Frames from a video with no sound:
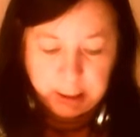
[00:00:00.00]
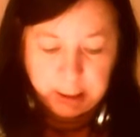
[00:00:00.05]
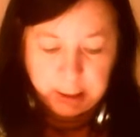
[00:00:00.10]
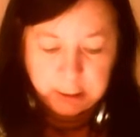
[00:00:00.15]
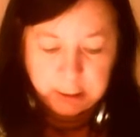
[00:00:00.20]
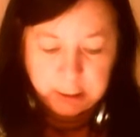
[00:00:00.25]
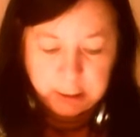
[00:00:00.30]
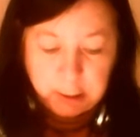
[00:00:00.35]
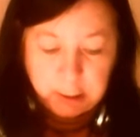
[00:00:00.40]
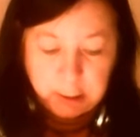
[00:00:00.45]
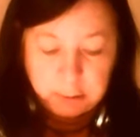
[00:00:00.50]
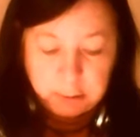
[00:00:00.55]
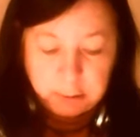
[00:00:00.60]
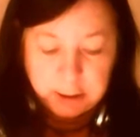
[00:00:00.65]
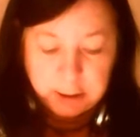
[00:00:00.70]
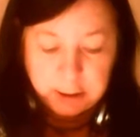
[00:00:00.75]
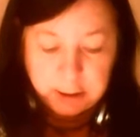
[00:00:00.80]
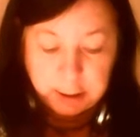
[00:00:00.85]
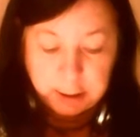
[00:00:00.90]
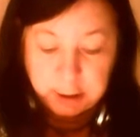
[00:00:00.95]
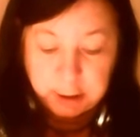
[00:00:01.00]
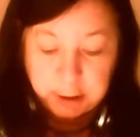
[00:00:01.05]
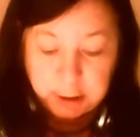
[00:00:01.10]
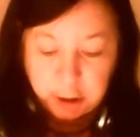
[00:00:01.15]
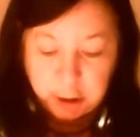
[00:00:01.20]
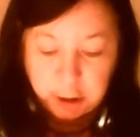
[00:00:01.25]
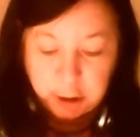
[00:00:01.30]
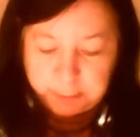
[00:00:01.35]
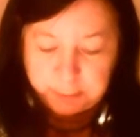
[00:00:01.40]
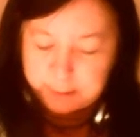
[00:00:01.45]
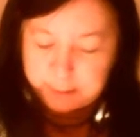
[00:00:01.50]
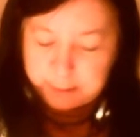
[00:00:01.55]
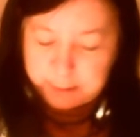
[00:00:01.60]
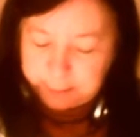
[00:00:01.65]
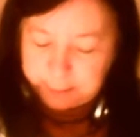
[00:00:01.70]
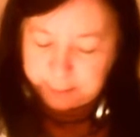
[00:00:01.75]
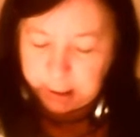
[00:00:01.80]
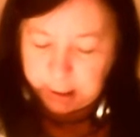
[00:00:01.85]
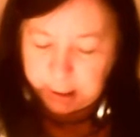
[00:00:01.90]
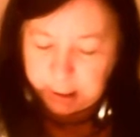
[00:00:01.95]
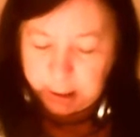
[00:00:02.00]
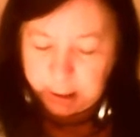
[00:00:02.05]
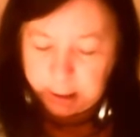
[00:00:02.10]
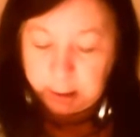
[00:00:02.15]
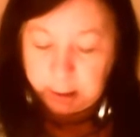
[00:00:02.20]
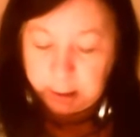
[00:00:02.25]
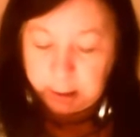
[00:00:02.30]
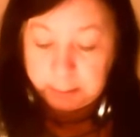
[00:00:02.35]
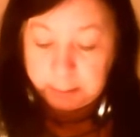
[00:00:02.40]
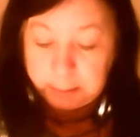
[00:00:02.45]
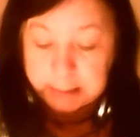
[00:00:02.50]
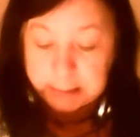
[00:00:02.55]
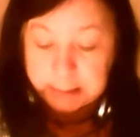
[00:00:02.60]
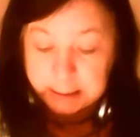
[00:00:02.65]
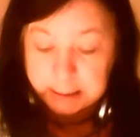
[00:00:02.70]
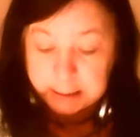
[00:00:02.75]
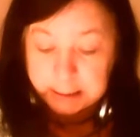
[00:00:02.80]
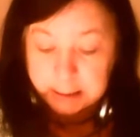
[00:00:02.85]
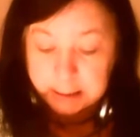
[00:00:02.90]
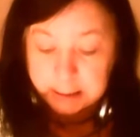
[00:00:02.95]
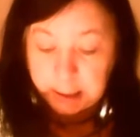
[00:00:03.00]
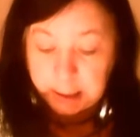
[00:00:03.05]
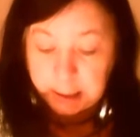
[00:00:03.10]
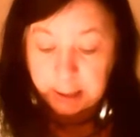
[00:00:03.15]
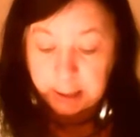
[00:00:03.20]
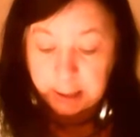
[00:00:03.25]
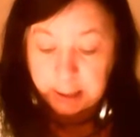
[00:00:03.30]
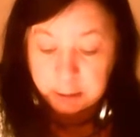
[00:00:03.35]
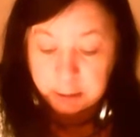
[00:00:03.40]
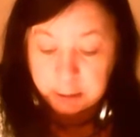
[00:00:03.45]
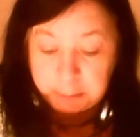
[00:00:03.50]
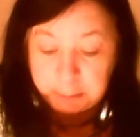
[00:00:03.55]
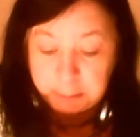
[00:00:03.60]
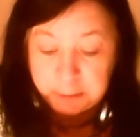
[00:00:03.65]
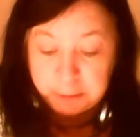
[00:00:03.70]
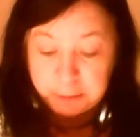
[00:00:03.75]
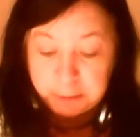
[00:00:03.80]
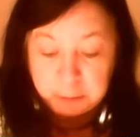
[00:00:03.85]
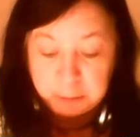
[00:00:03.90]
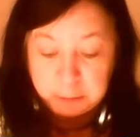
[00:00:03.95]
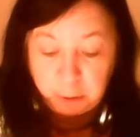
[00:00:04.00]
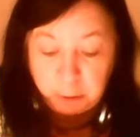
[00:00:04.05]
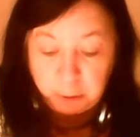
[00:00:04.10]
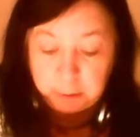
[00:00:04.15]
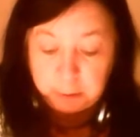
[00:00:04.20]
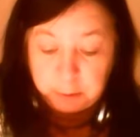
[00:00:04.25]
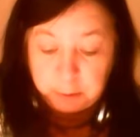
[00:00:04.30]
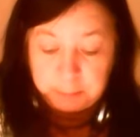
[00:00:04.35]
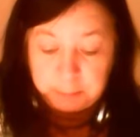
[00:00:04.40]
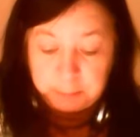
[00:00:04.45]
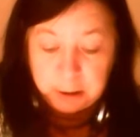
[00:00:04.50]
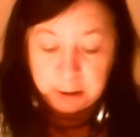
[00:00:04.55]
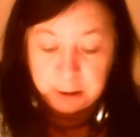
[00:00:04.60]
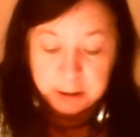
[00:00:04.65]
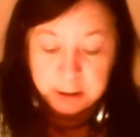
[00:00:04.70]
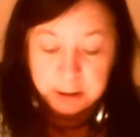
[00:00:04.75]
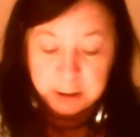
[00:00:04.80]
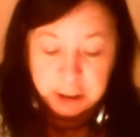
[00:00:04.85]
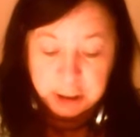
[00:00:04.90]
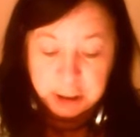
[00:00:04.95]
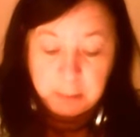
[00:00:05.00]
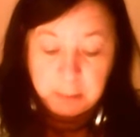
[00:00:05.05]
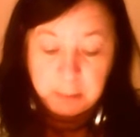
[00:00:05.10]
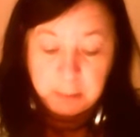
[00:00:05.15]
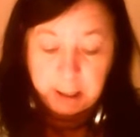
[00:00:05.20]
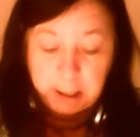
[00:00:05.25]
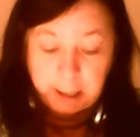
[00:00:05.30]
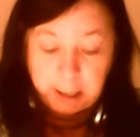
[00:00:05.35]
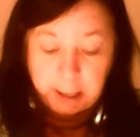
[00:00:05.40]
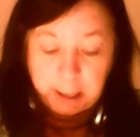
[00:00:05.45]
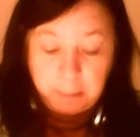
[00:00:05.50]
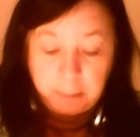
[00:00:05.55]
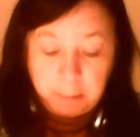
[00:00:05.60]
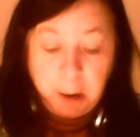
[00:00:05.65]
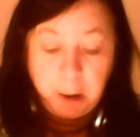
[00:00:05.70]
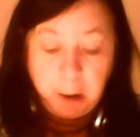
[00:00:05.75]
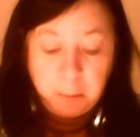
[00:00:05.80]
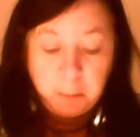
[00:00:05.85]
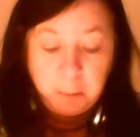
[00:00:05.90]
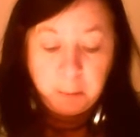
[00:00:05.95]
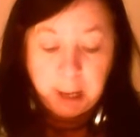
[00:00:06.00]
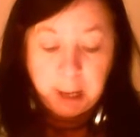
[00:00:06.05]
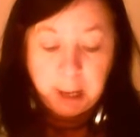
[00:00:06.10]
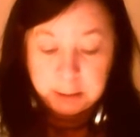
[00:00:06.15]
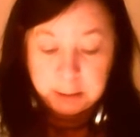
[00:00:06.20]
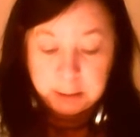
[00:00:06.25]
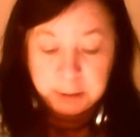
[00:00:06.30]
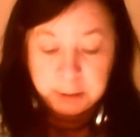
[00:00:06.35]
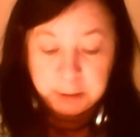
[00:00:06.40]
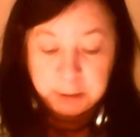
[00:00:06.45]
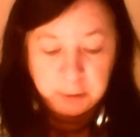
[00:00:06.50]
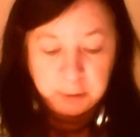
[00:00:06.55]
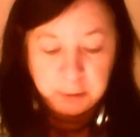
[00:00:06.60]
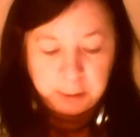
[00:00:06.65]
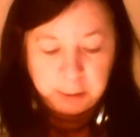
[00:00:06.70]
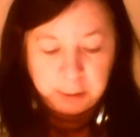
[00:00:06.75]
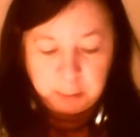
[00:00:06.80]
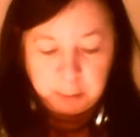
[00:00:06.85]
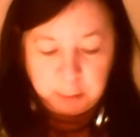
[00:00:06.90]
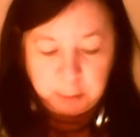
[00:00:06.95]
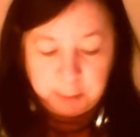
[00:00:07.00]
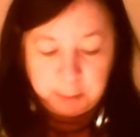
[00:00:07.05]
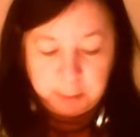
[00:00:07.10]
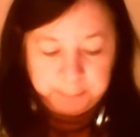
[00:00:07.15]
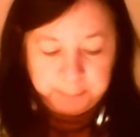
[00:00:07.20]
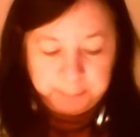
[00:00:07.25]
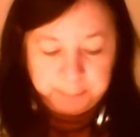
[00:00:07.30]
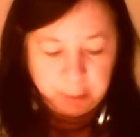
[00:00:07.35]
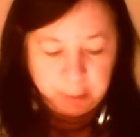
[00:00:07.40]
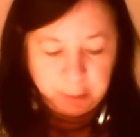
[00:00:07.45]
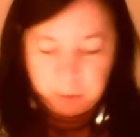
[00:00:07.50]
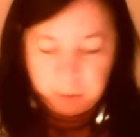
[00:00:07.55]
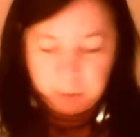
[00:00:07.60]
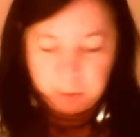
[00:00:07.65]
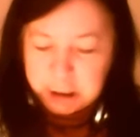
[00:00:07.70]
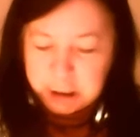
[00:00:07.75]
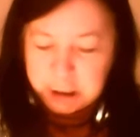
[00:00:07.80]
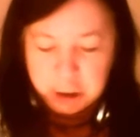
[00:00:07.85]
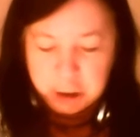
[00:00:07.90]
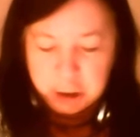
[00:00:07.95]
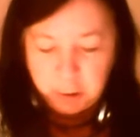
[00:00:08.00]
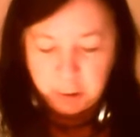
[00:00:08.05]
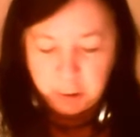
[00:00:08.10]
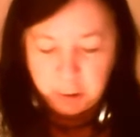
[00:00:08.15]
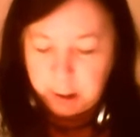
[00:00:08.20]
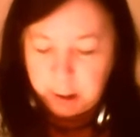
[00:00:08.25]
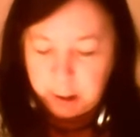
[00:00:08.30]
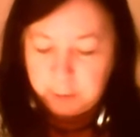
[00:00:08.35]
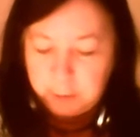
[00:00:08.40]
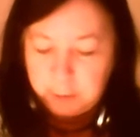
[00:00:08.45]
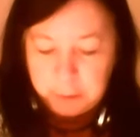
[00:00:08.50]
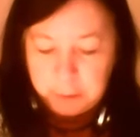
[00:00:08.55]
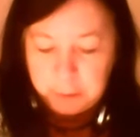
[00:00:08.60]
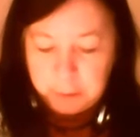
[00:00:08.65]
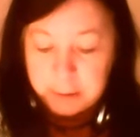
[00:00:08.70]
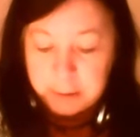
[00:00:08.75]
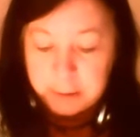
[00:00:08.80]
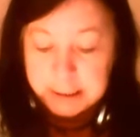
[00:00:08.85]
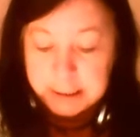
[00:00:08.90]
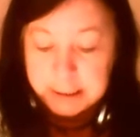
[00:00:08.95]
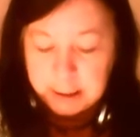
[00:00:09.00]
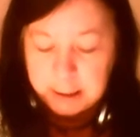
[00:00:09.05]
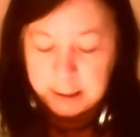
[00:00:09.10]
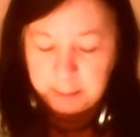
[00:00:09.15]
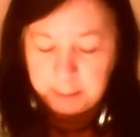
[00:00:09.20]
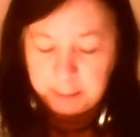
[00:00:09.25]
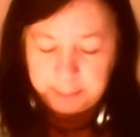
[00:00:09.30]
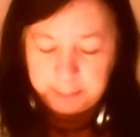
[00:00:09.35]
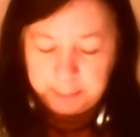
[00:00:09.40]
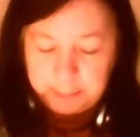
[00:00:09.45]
so I could study the jobs. But this had to be postponed because Gilma came with her husband to greet me. What a joy after all this time.